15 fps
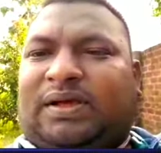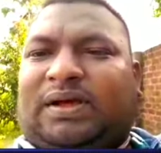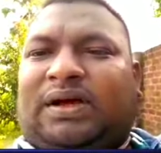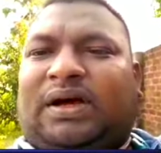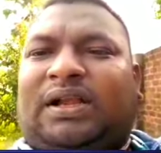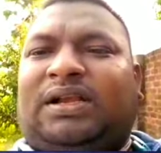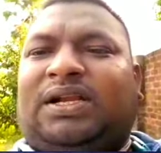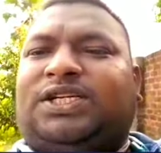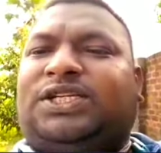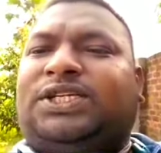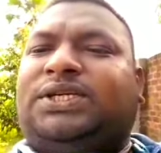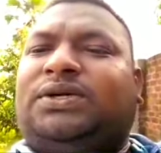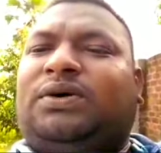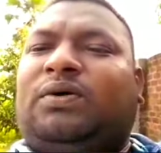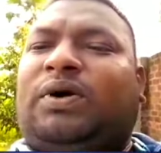Unless you
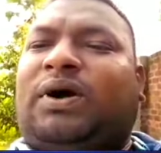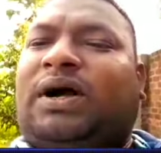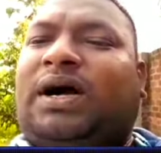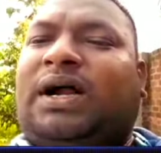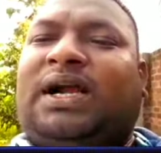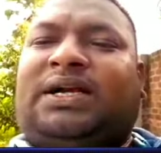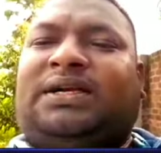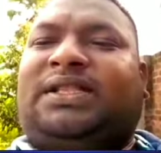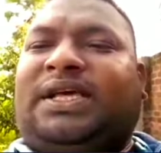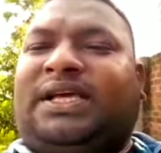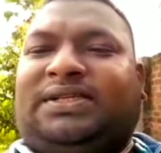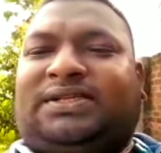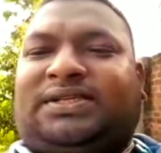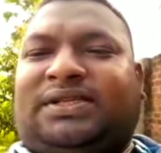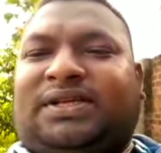know correct
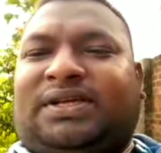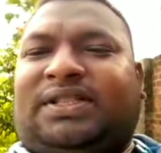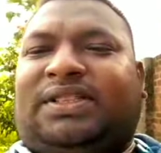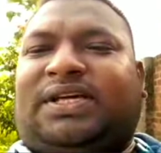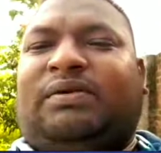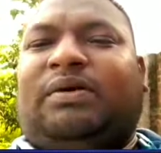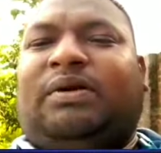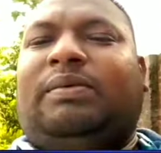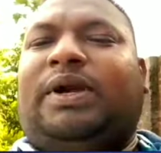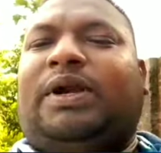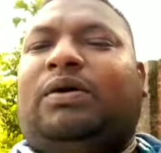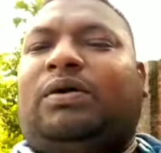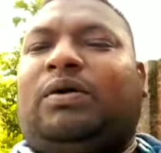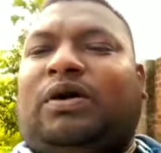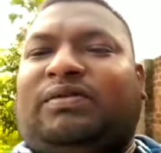things, there will be
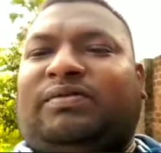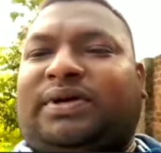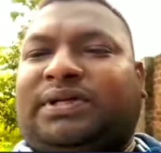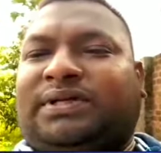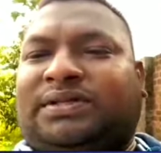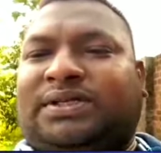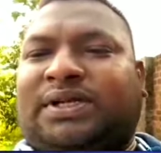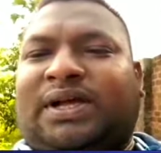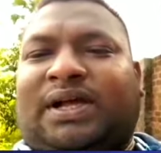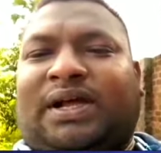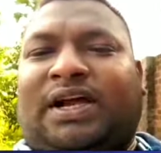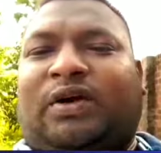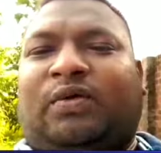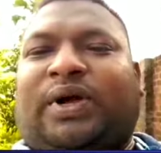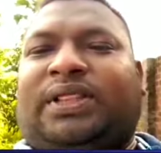no confidence.
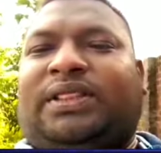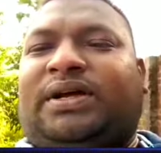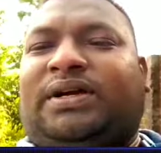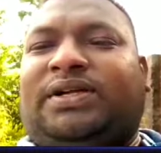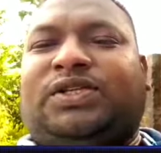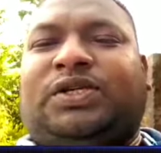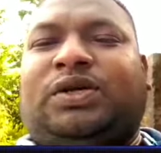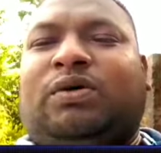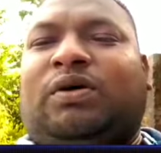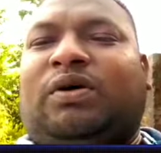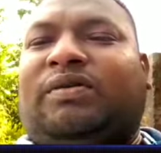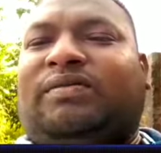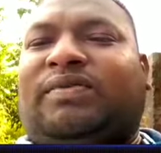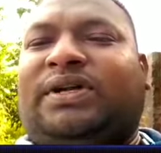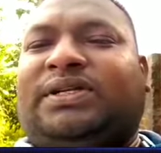And when there is no
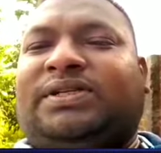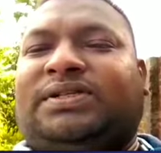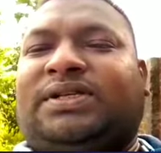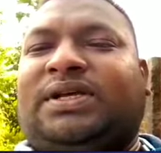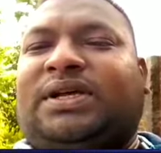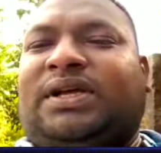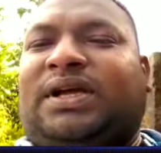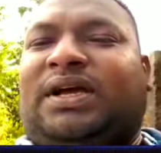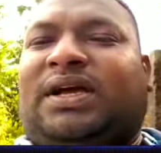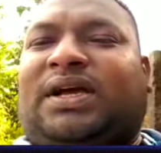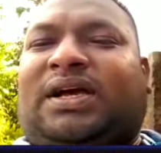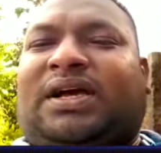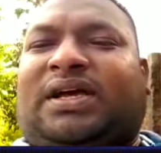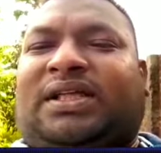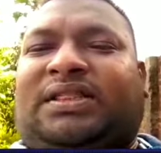confidence,
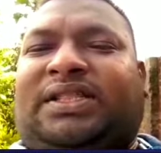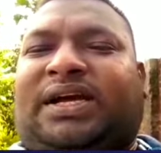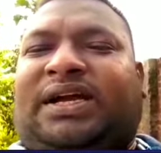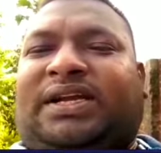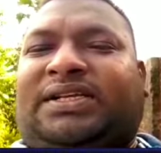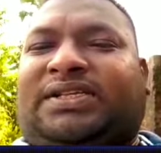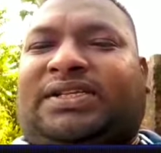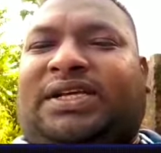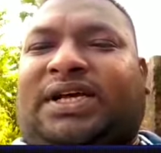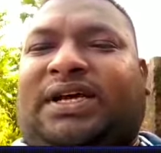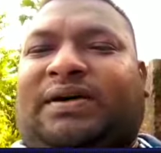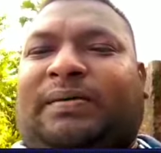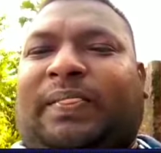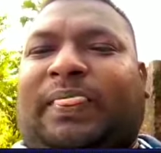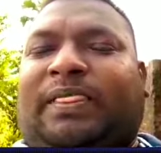there is
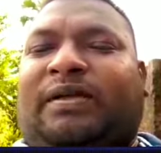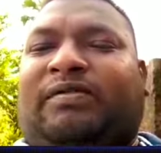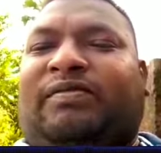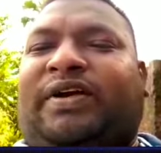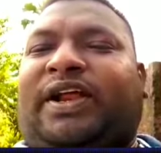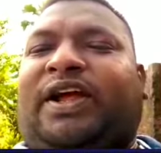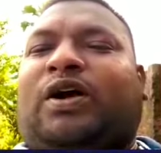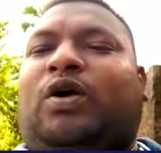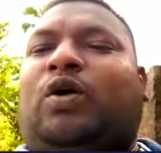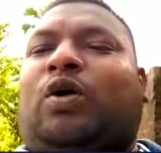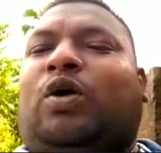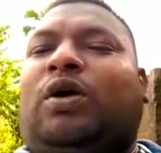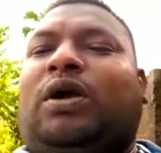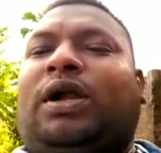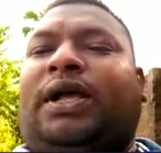a very
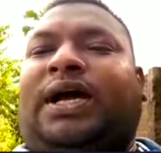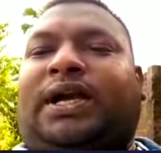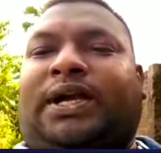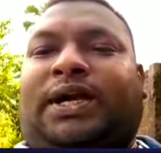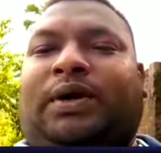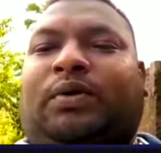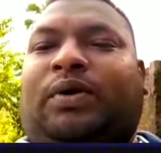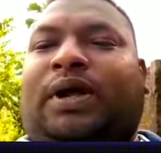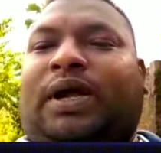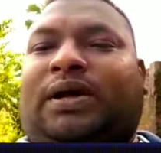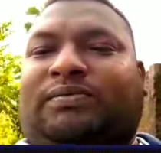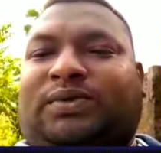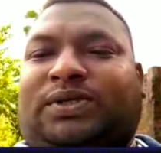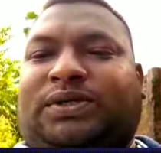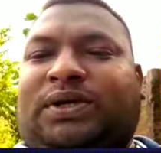courtly attitude
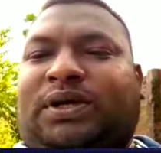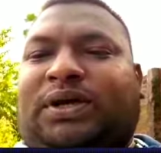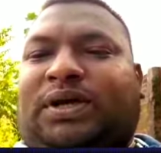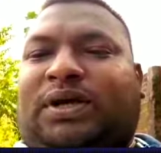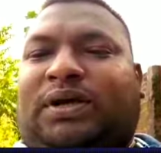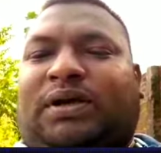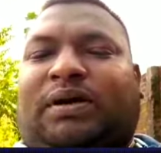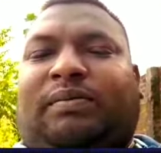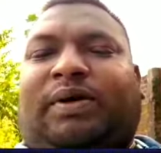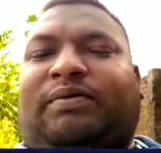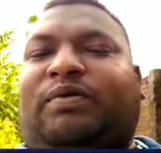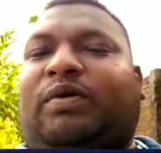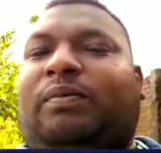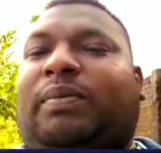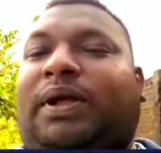comes
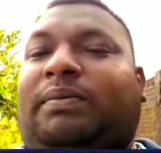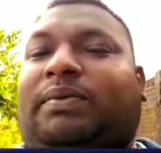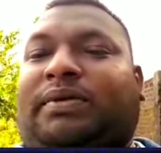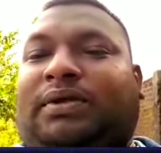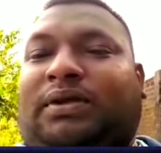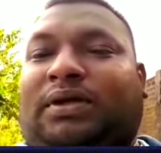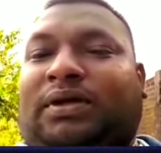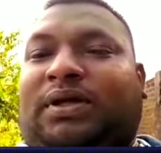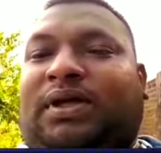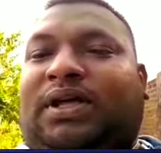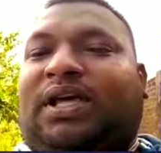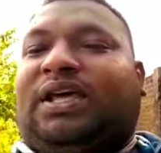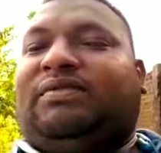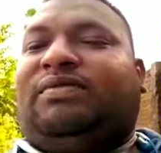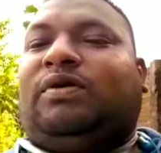before people.
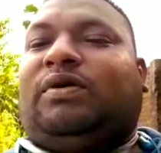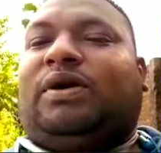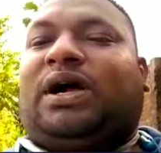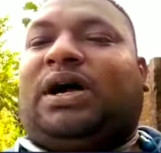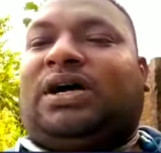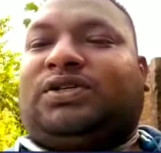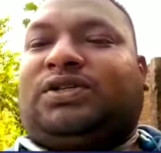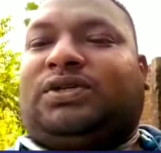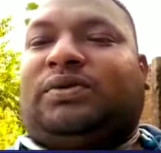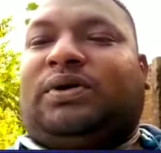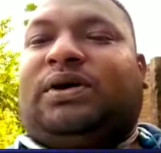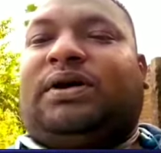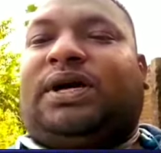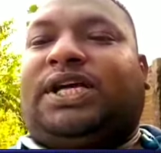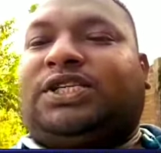If you are asked to
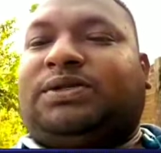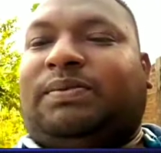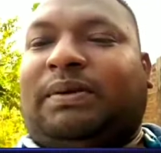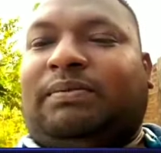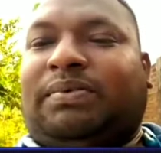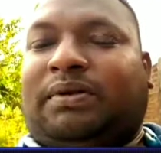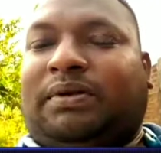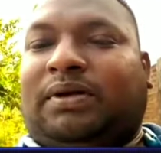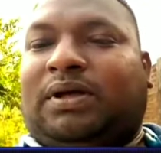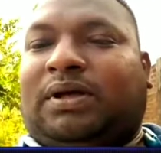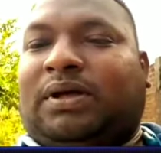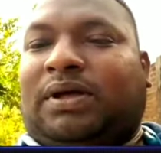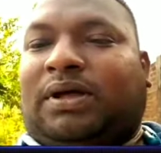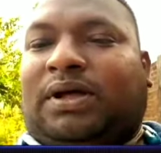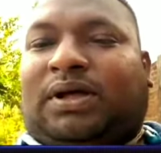address people,
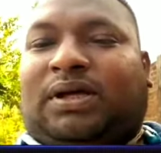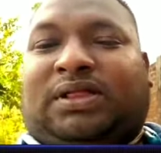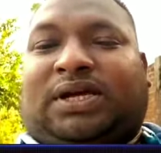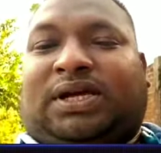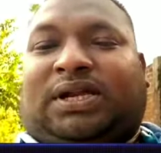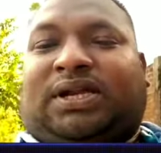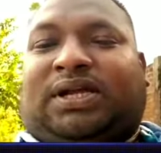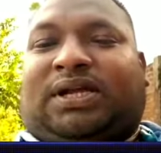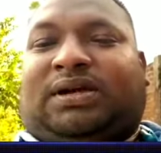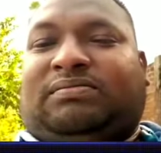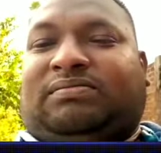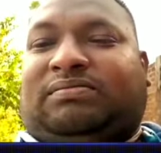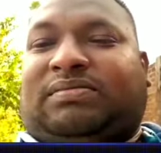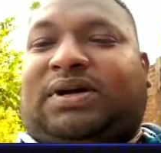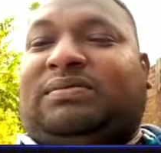then
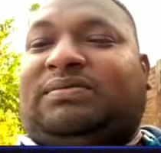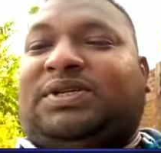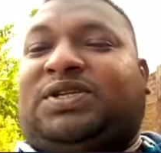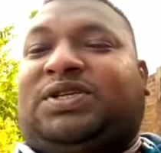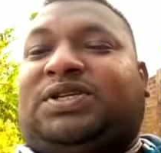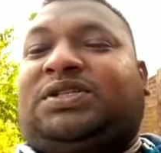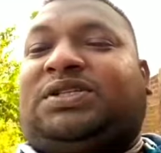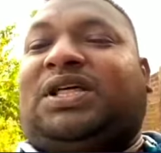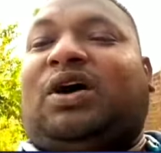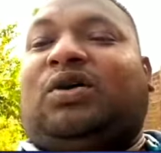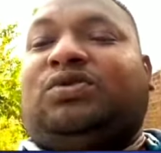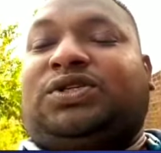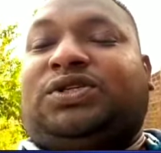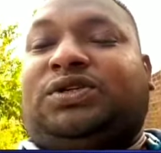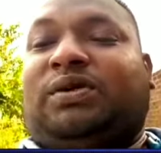amidst
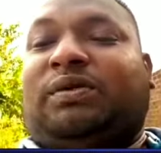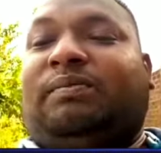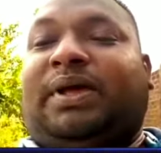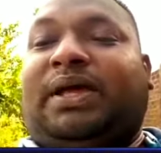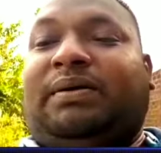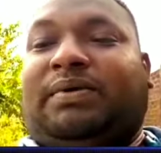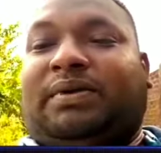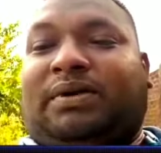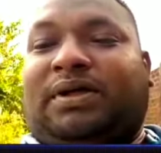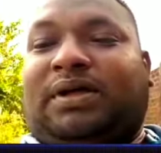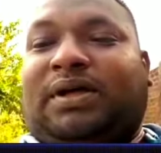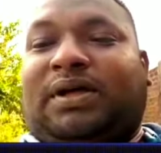thousands of people,